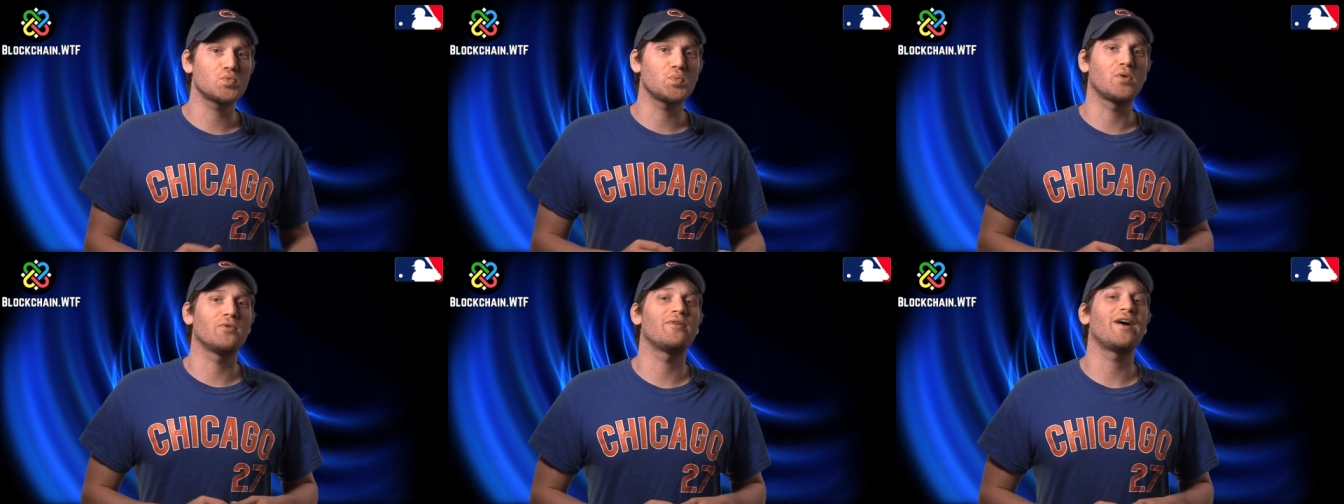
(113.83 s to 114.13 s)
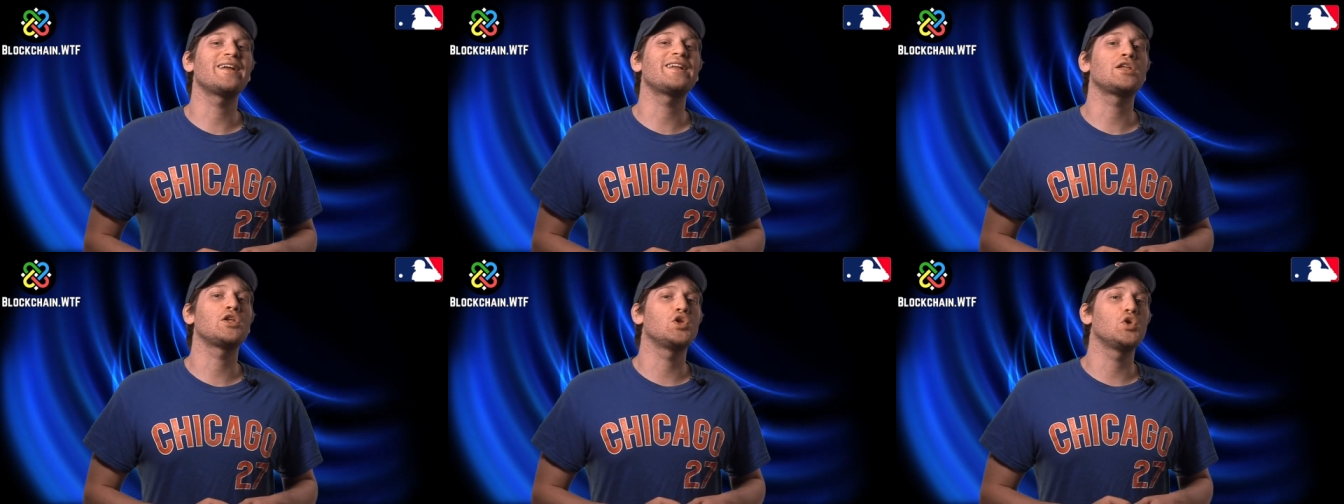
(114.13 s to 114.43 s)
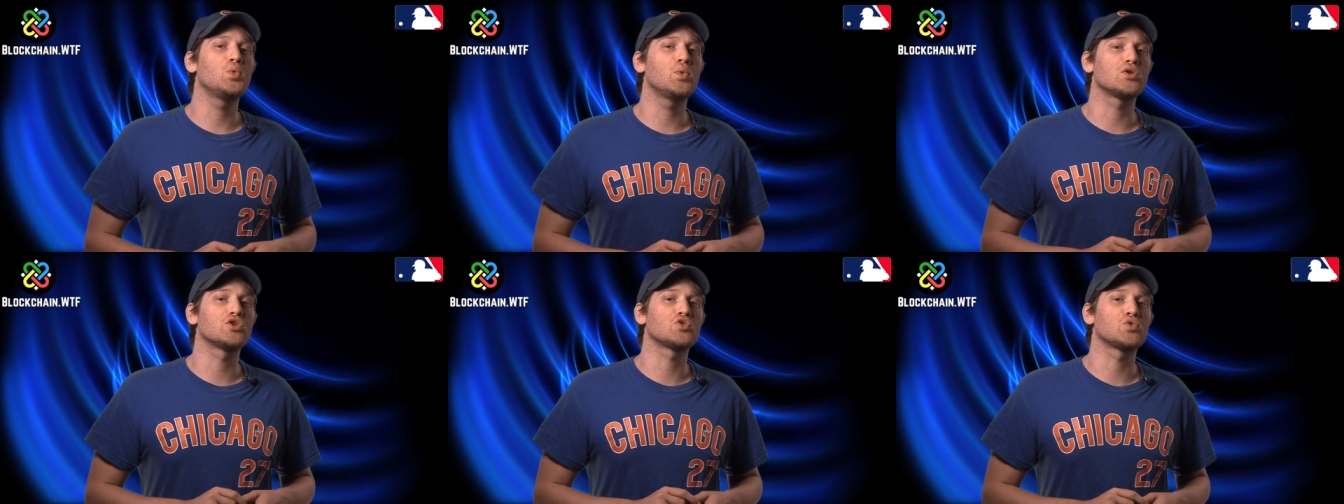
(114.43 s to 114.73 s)
providing
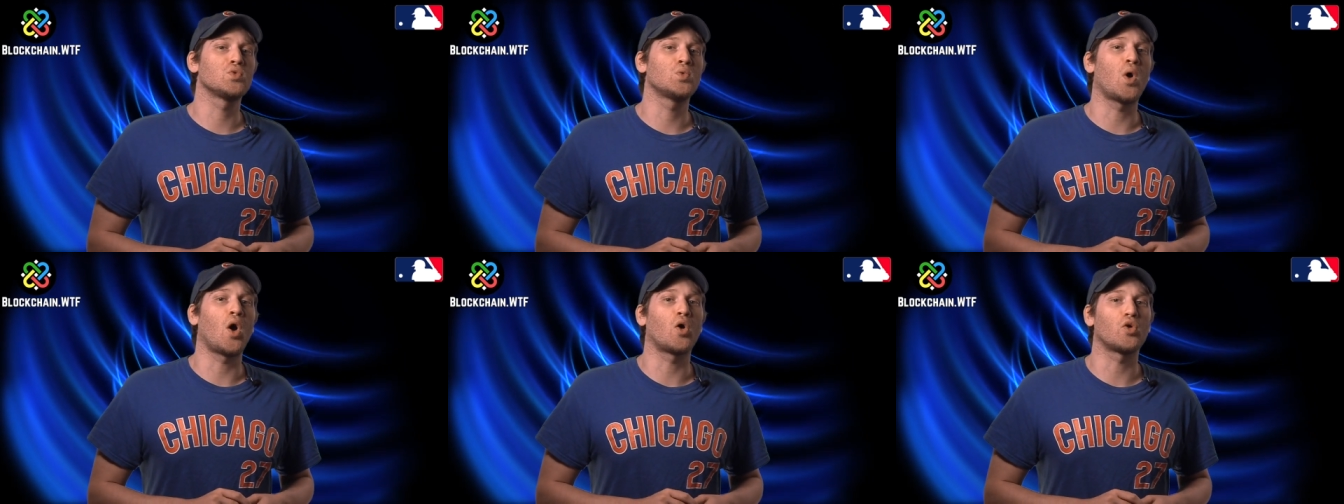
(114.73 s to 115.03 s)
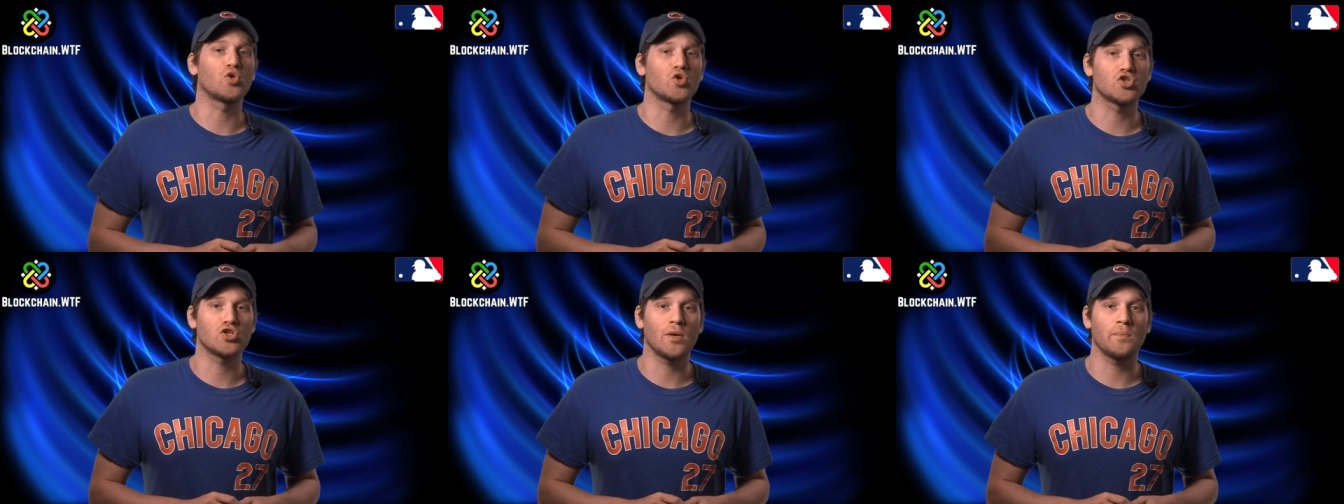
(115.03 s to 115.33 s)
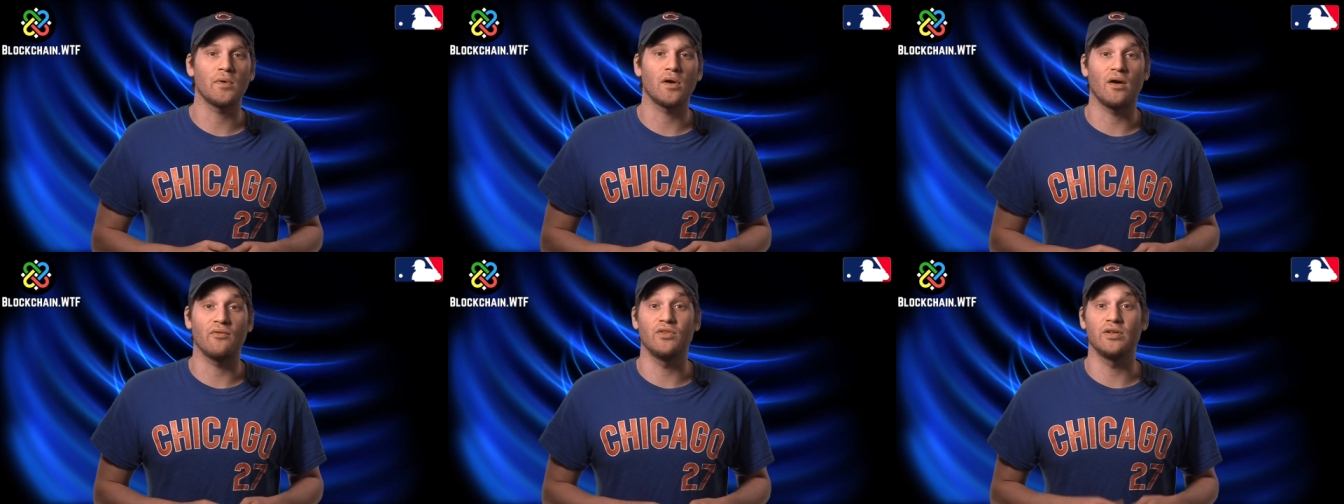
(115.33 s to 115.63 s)
you with true
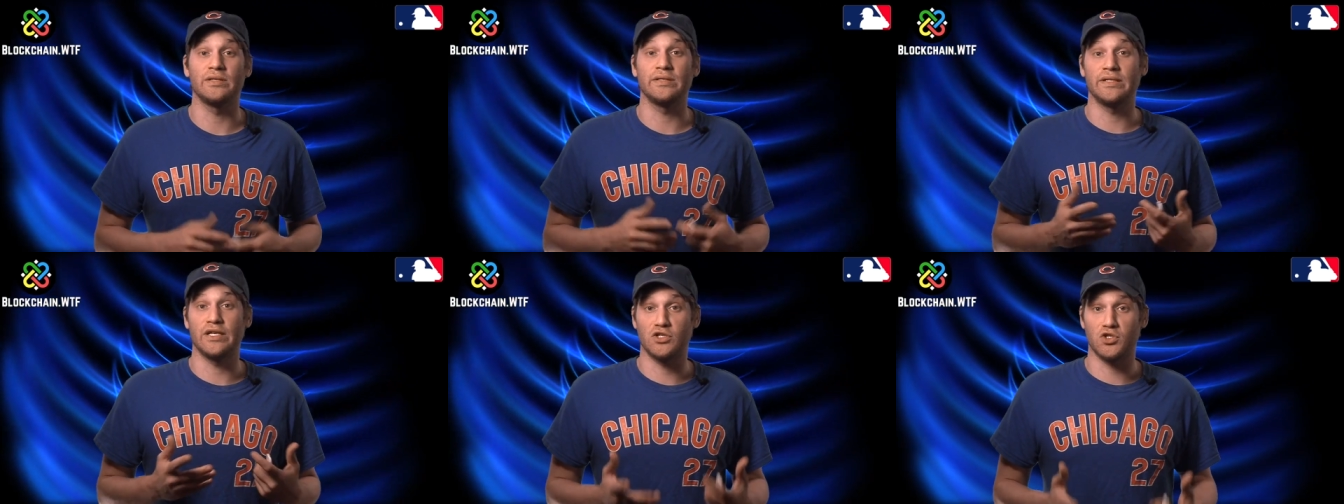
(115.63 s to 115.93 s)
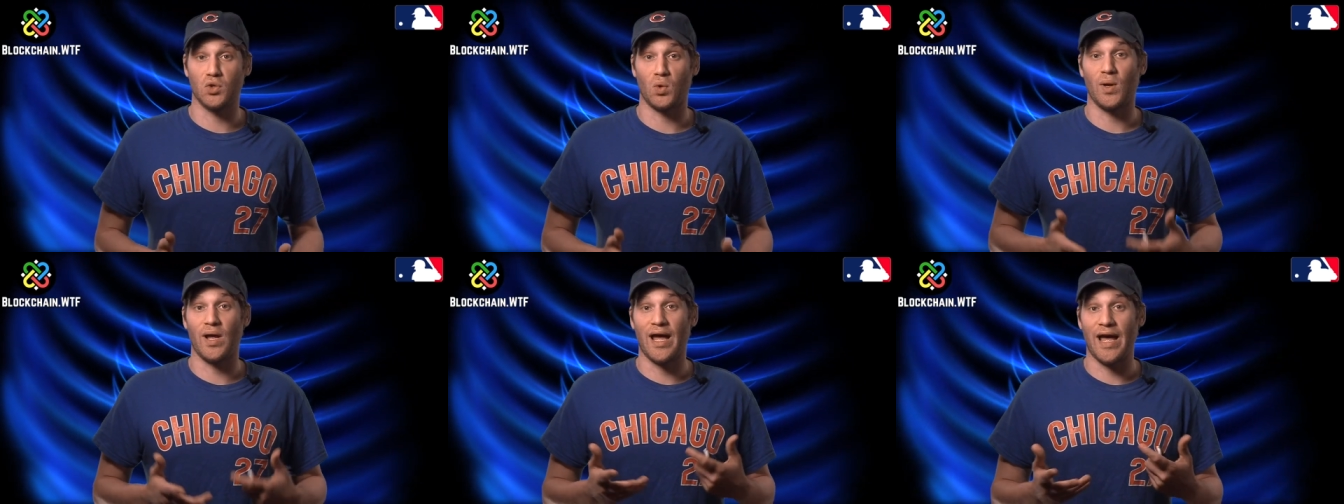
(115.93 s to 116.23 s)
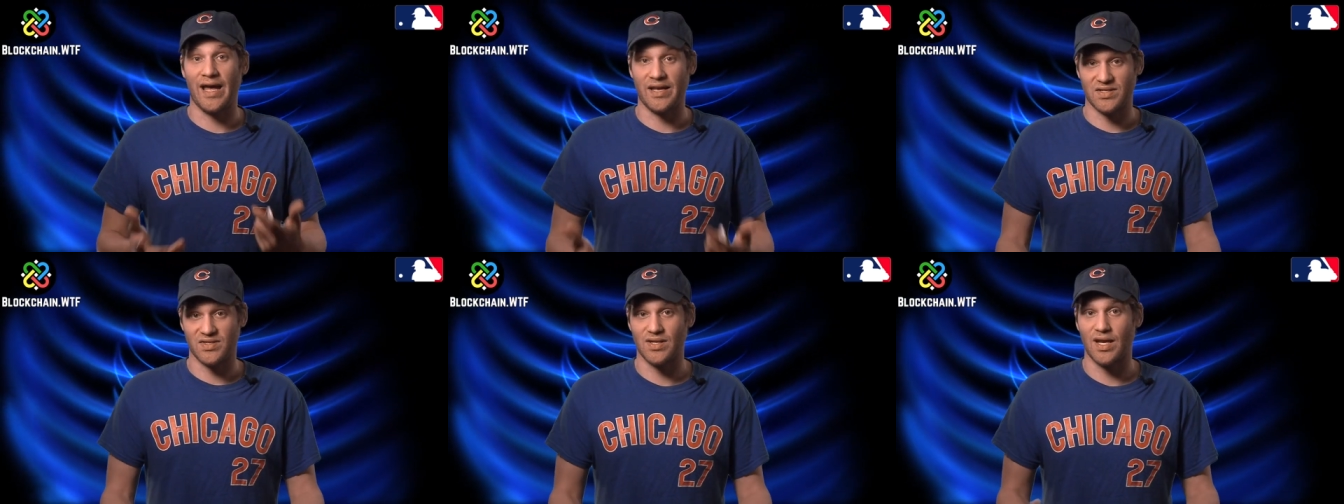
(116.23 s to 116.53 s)
ownership of the digital
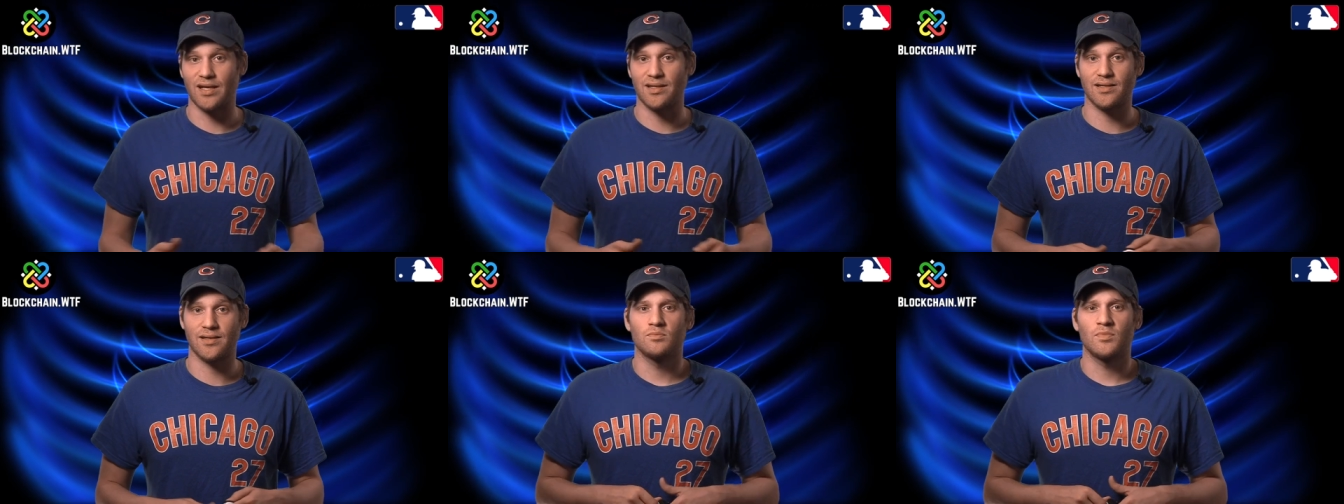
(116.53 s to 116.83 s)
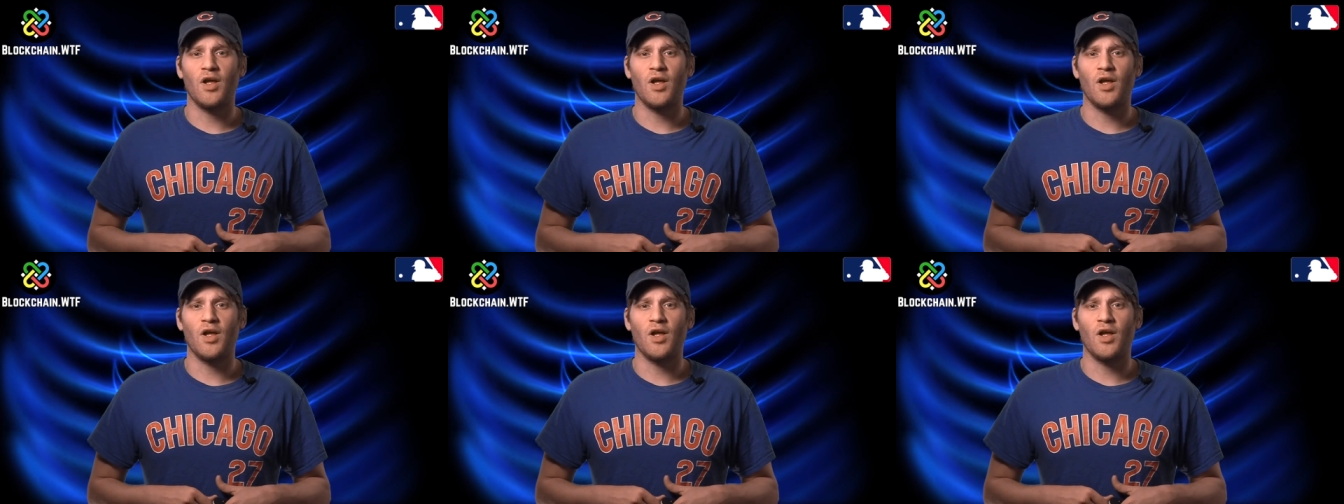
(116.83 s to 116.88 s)
asset.